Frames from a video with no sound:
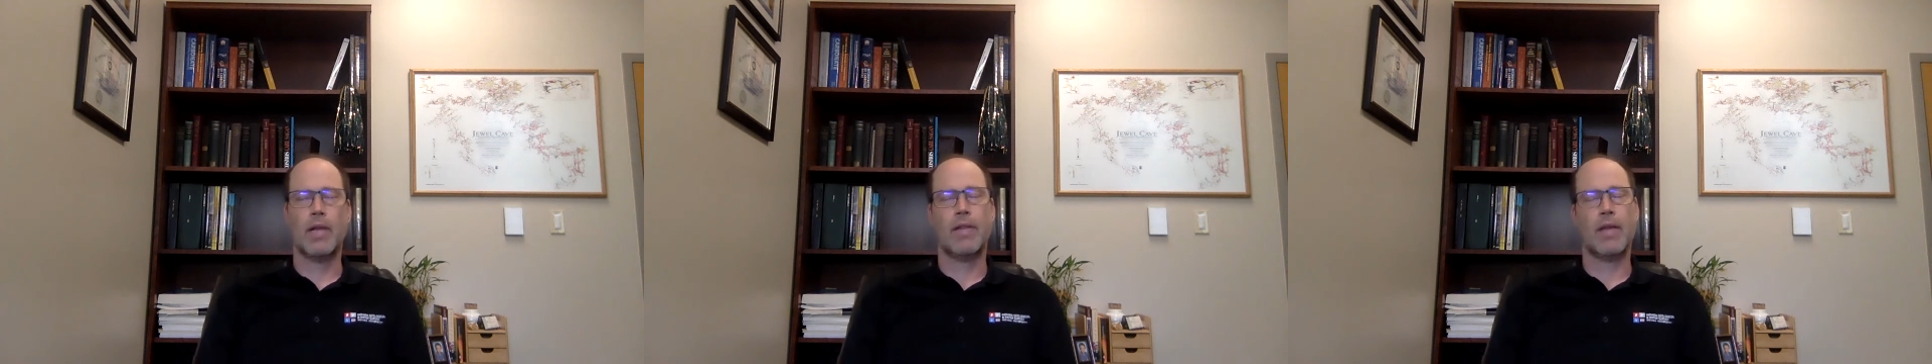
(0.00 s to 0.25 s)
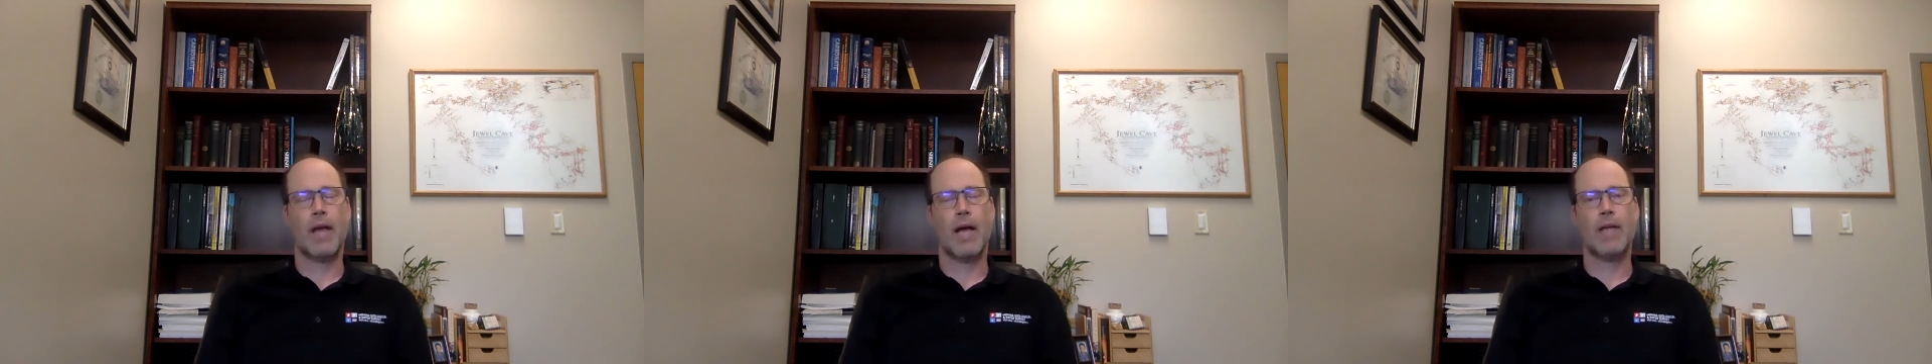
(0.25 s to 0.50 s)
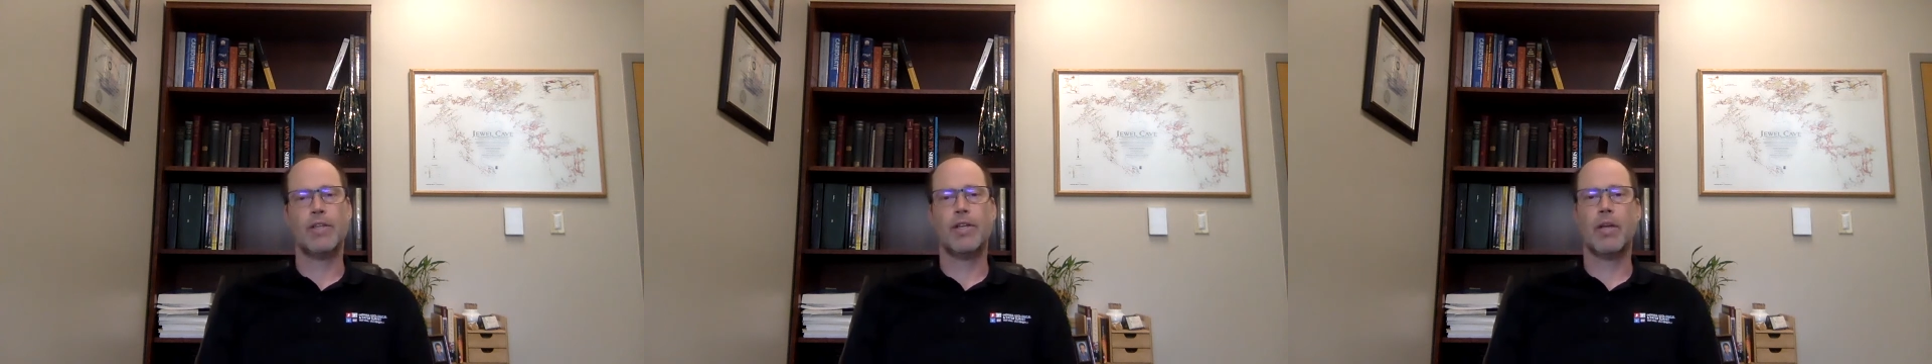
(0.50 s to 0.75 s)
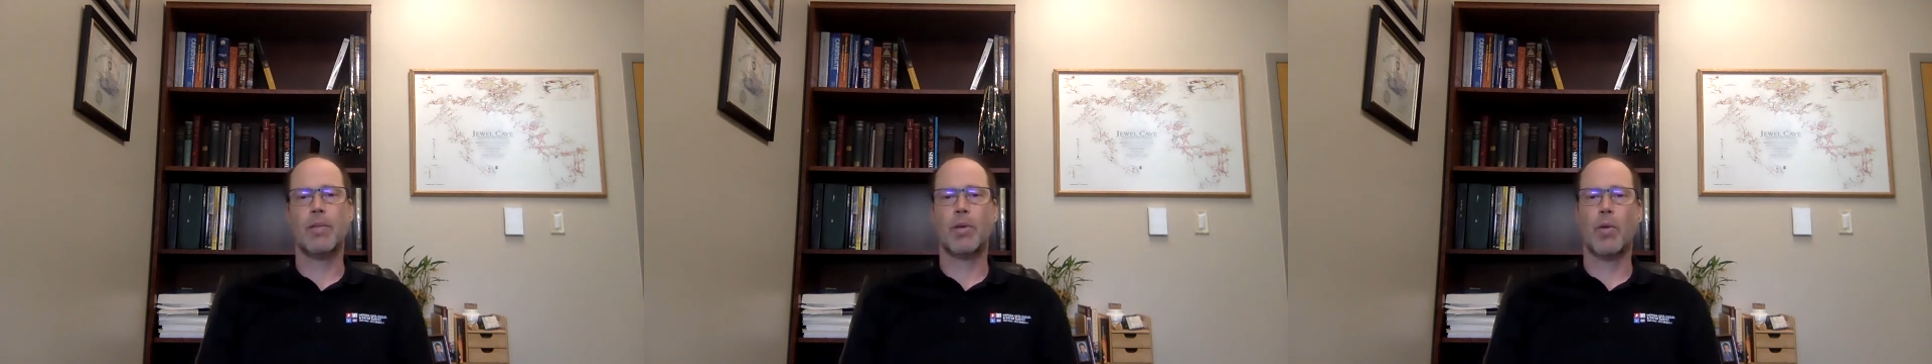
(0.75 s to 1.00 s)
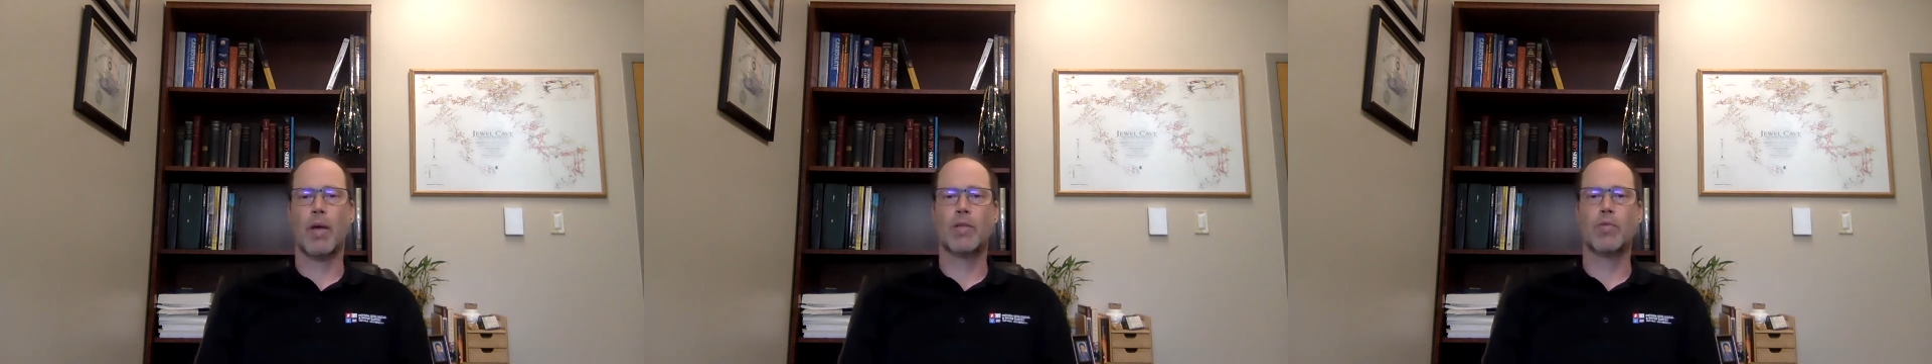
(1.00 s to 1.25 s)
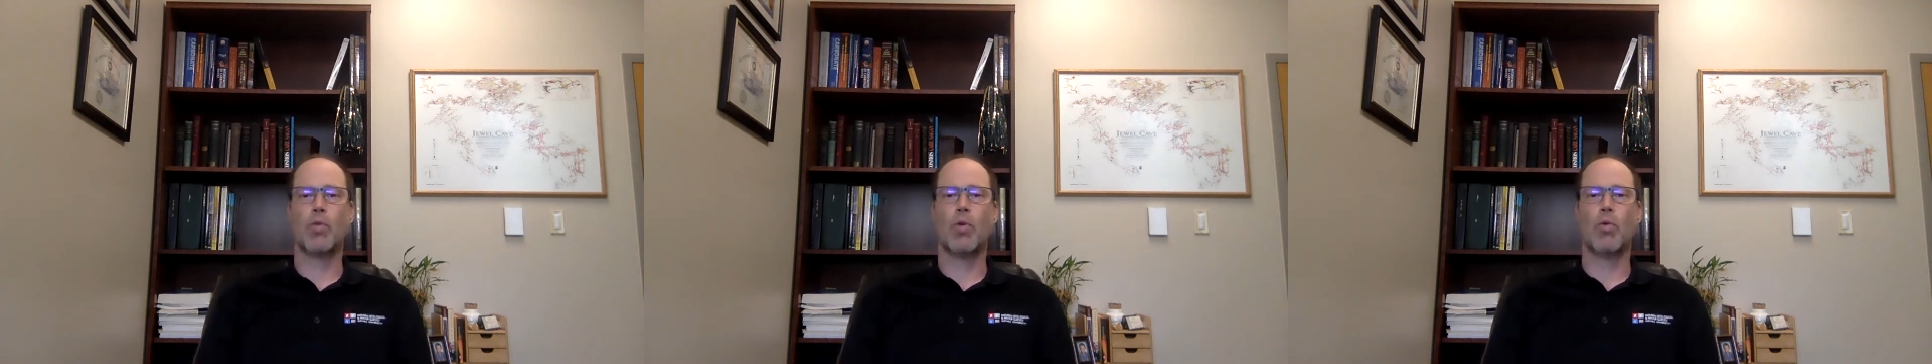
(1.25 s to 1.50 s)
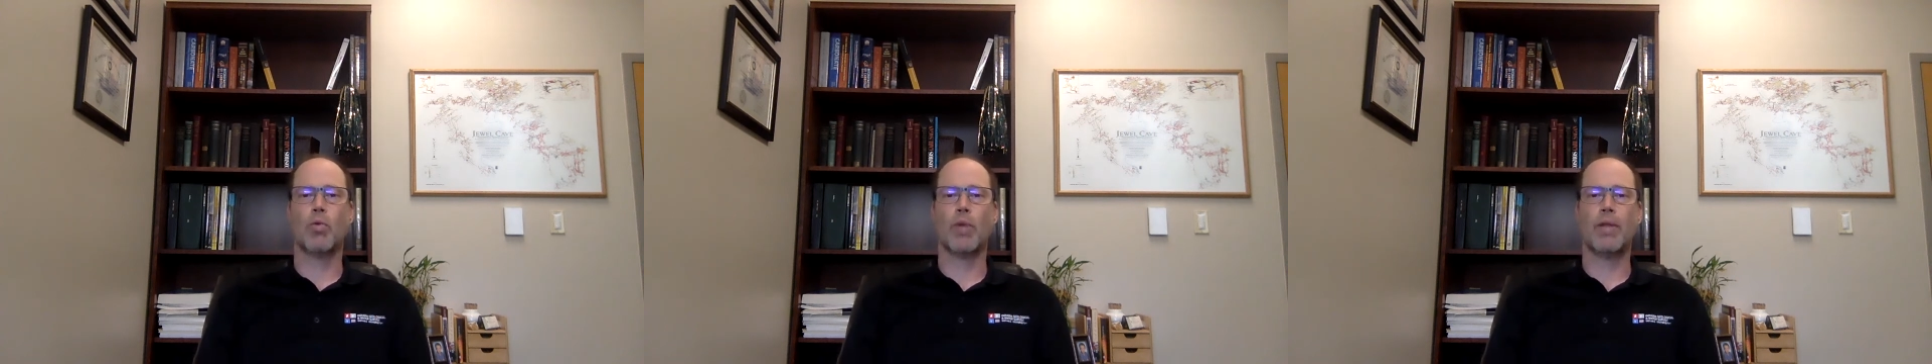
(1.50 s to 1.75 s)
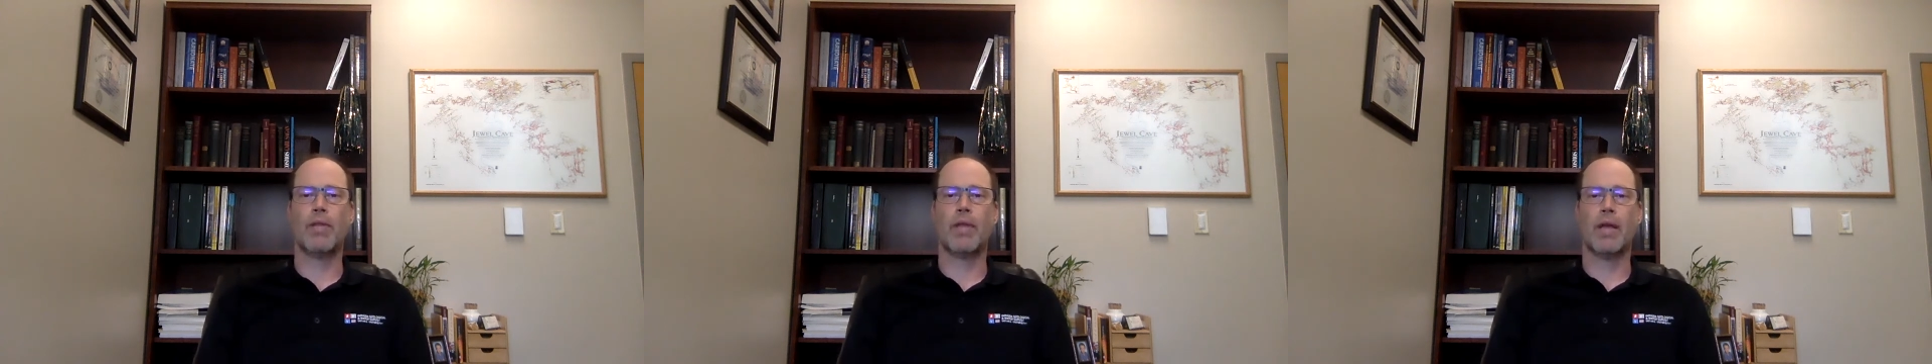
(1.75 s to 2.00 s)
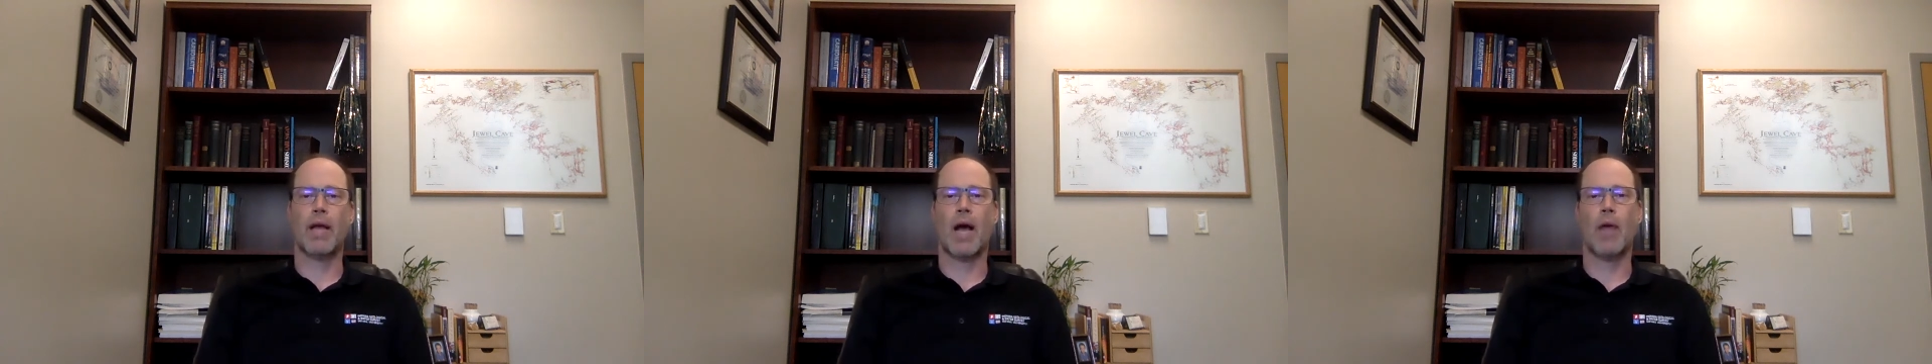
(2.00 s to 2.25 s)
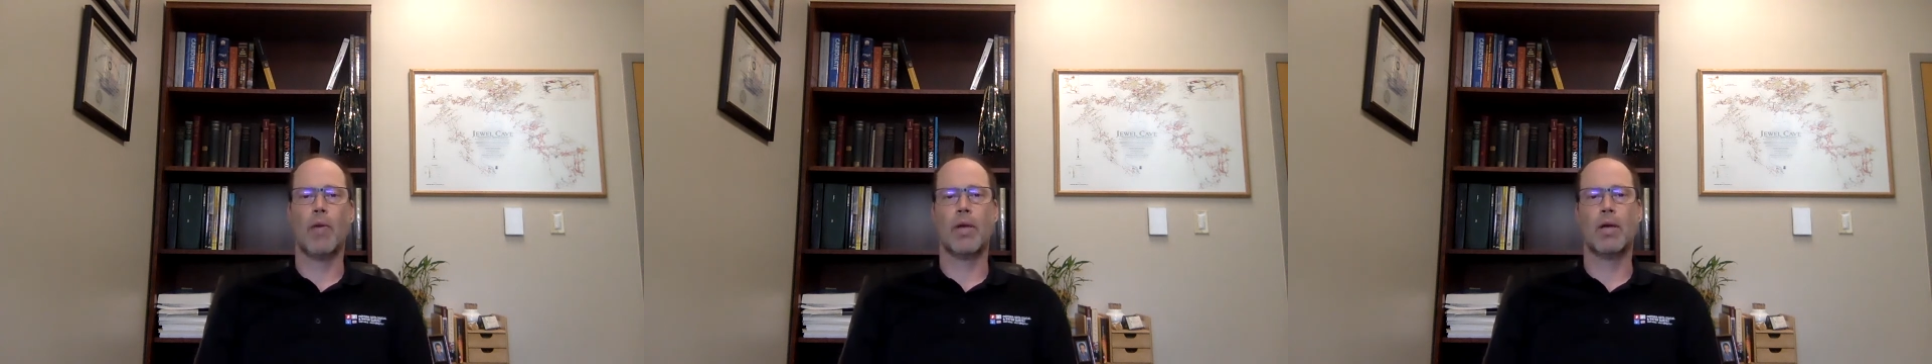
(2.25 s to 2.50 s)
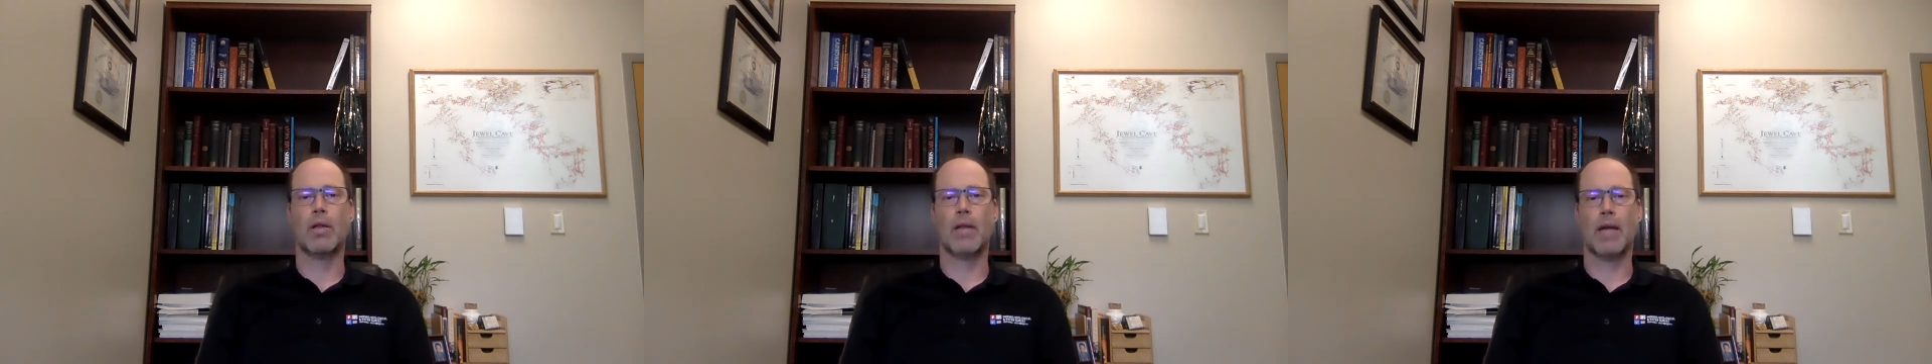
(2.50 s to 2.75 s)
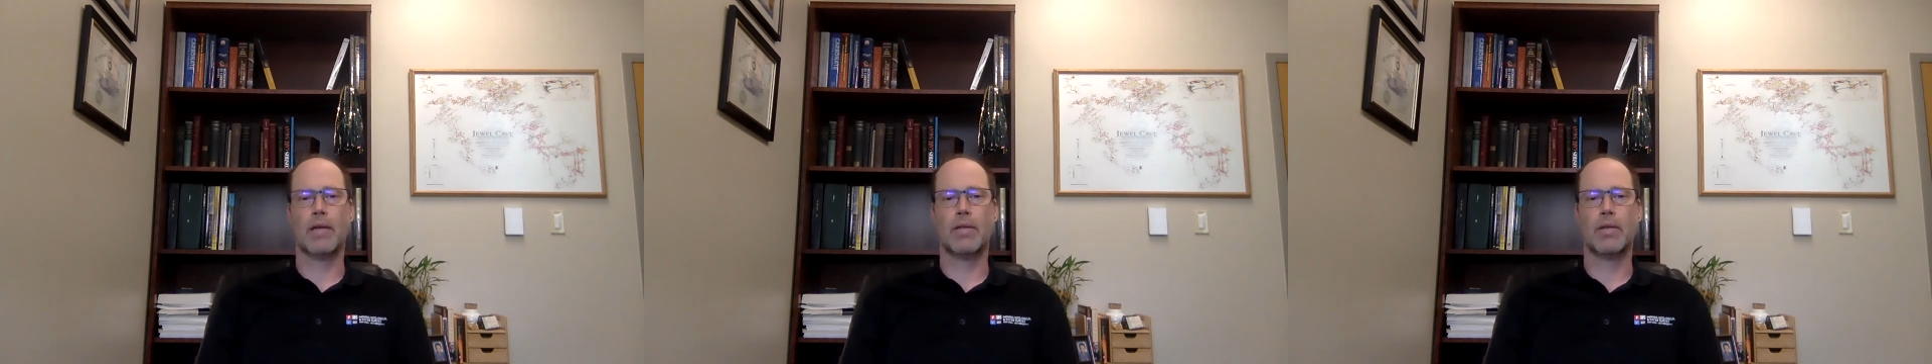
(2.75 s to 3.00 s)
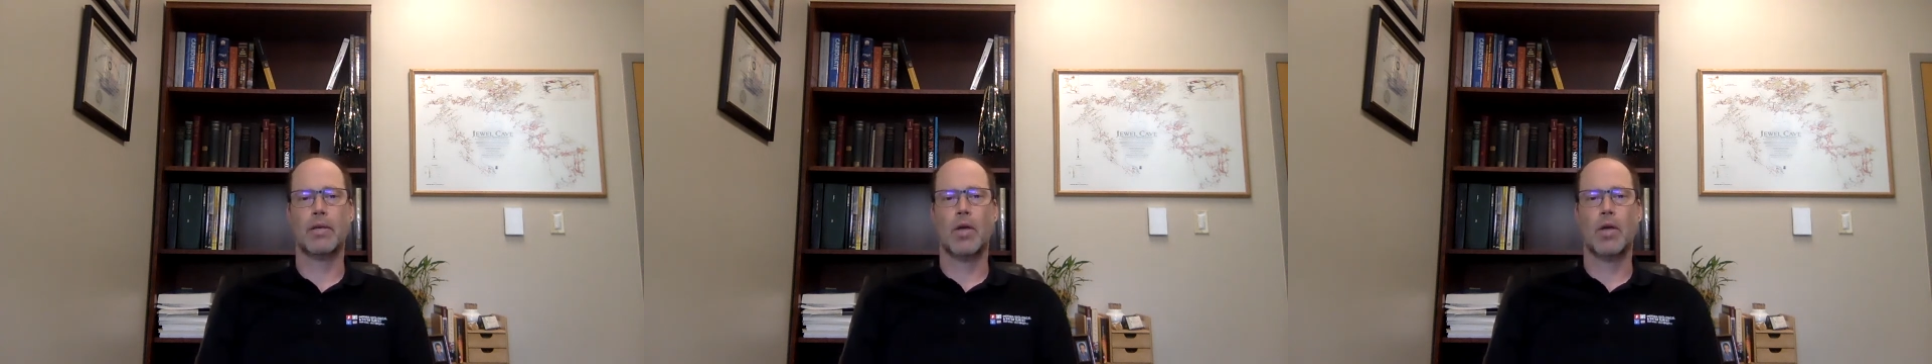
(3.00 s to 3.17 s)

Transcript: the IGWS will rethink how we collect,